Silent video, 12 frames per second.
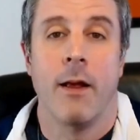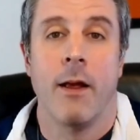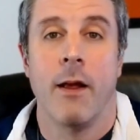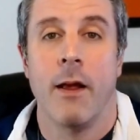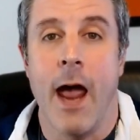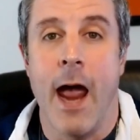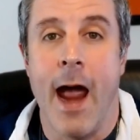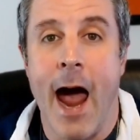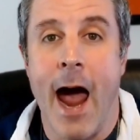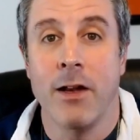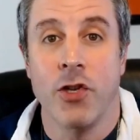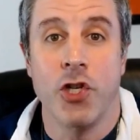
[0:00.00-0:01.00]

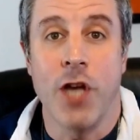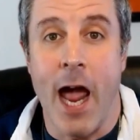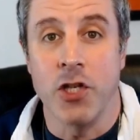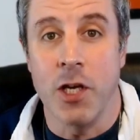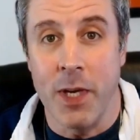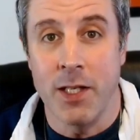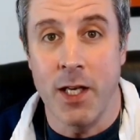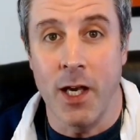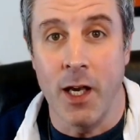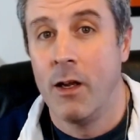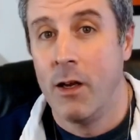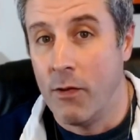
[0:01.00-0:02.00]
AI ChatGPT
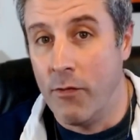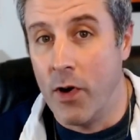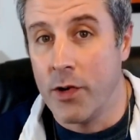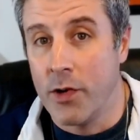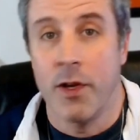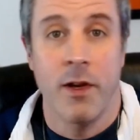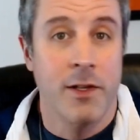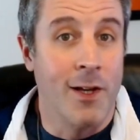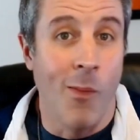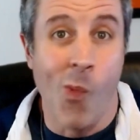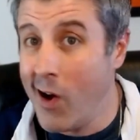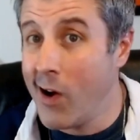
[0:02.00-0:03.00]
versus some
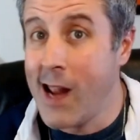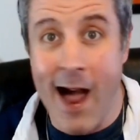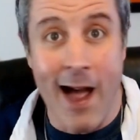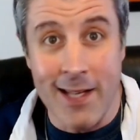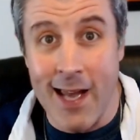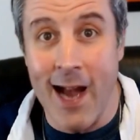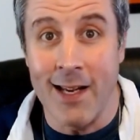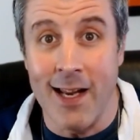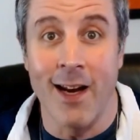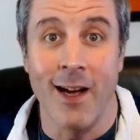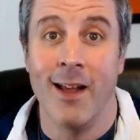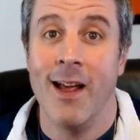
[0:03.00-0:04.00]
weird contact
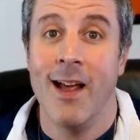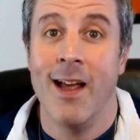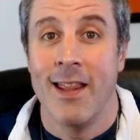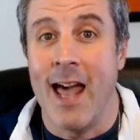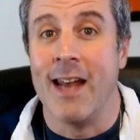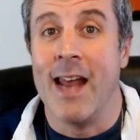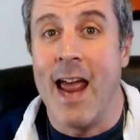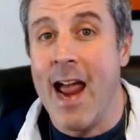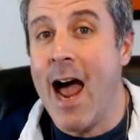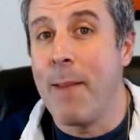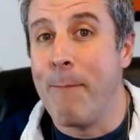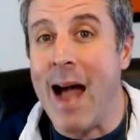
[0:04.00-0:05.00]
data that an
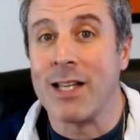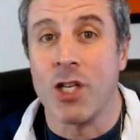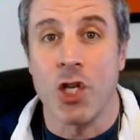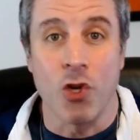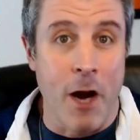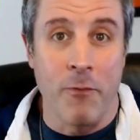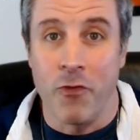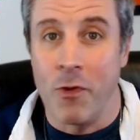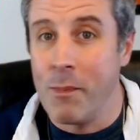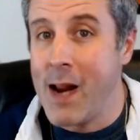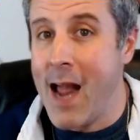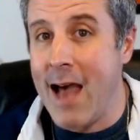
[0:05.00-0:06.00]
AI bot scraped from
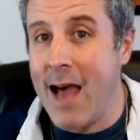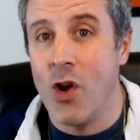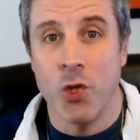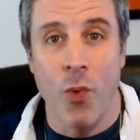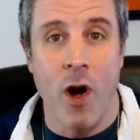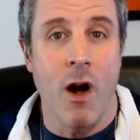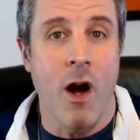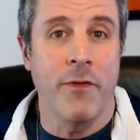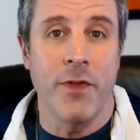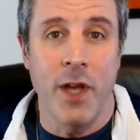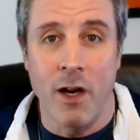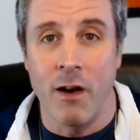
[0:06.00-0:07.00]
God knows where off
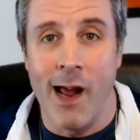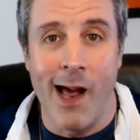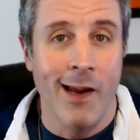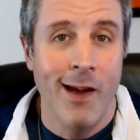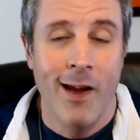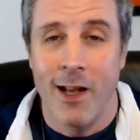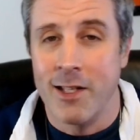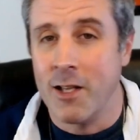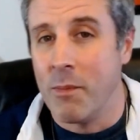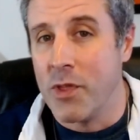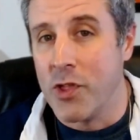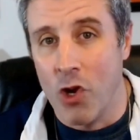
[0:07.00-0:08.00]
the internet, and some
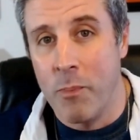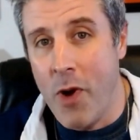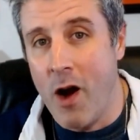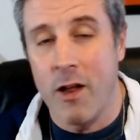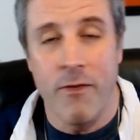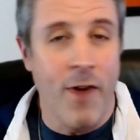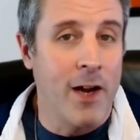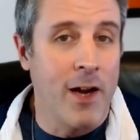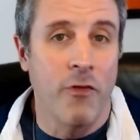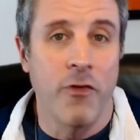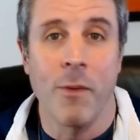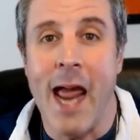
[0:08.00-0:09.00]
third-party vendor
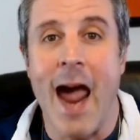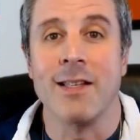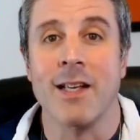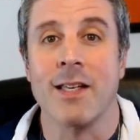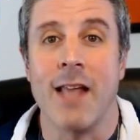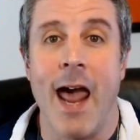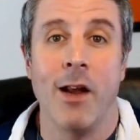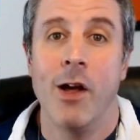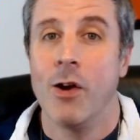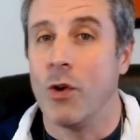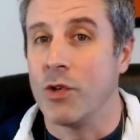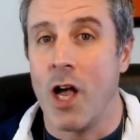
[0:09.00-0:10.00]
from Kazakhstan
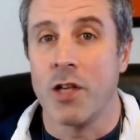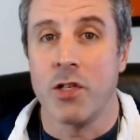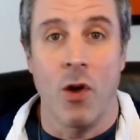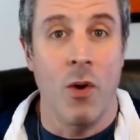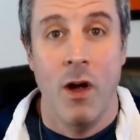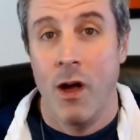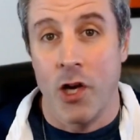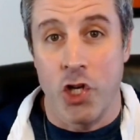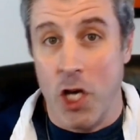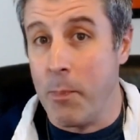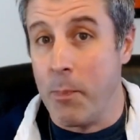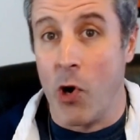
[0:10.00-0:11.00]
who's also a
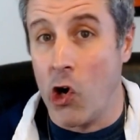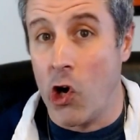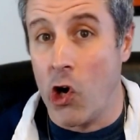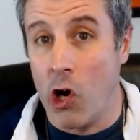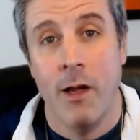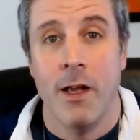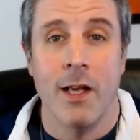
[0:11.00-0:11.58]
sheep herder is